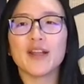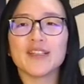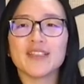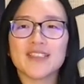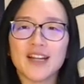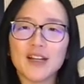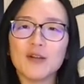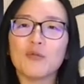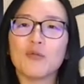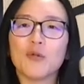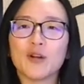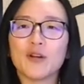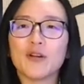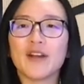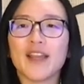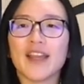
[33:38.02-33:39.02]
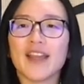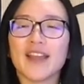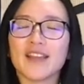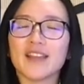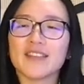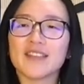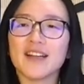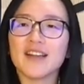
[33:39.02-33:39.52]
I started wondering
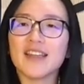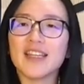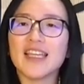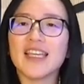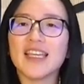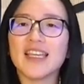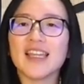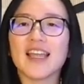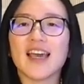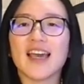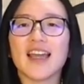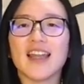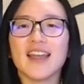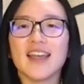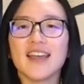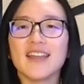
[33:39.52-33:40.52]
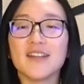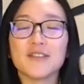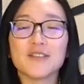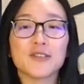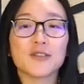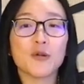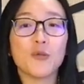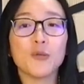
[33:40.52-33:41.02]
and started thinking that
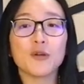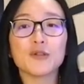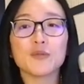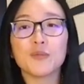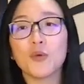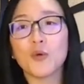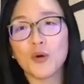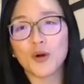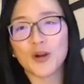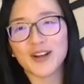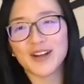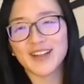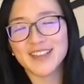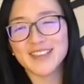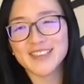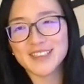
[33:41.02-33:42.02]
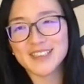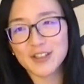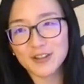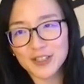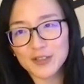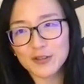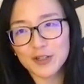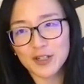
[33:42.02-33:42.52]
there's so much more in
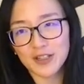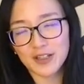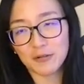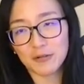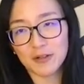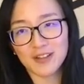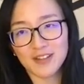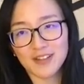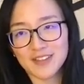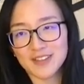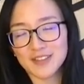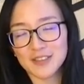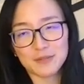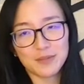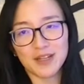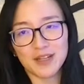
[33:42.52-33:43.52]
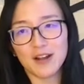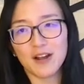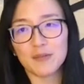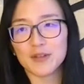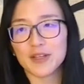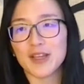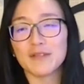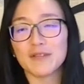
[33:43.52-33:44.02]
studying neural network, just my
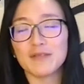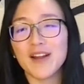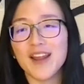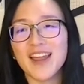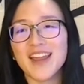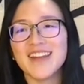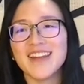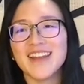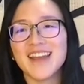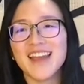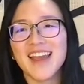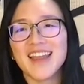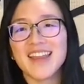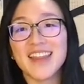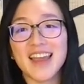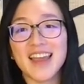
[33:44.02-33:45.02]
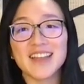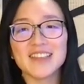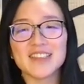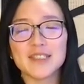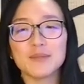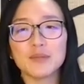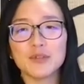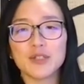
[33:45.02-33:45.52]
complicated friend, than
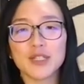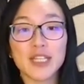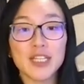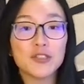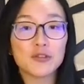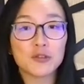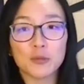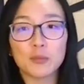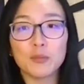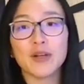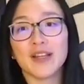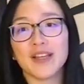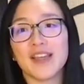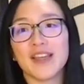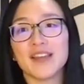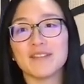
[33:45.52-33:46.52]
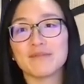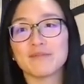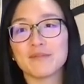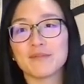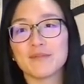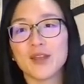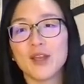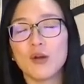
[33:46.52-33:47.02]
simply interpreting
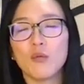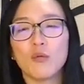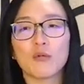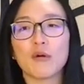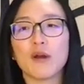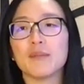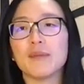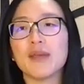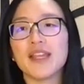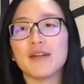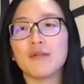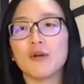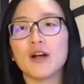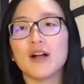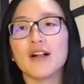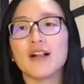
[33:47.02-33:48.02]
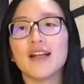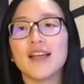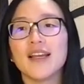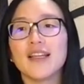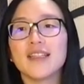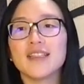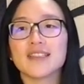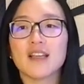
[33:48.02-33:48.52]
it. What do I mean? Well,
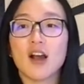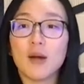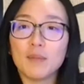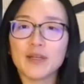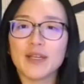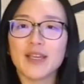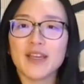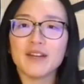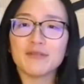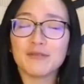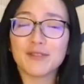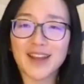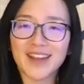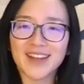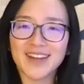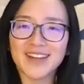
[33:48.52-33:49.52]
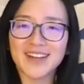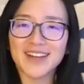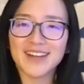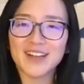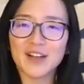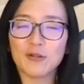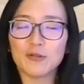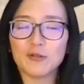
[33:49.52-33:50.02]
this complicated friend
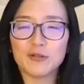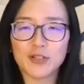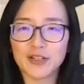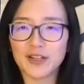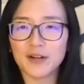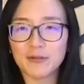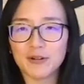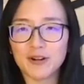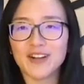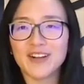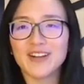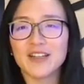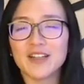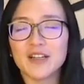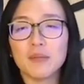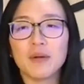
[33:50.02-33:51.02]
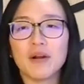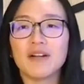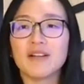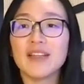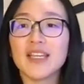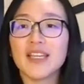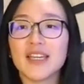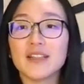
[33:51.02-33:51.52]
called neural network
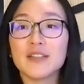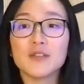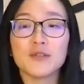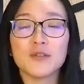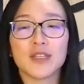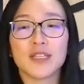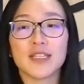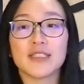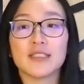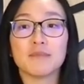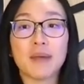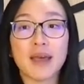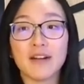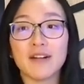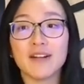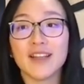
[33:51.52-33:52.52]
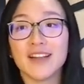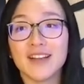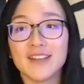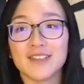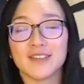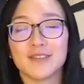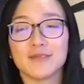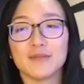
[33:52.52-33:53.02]
apparently can do things better than
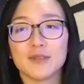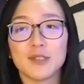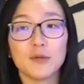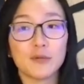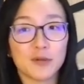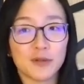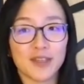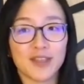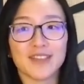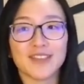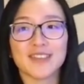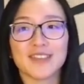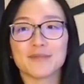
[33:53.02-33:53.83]
us, some of the things.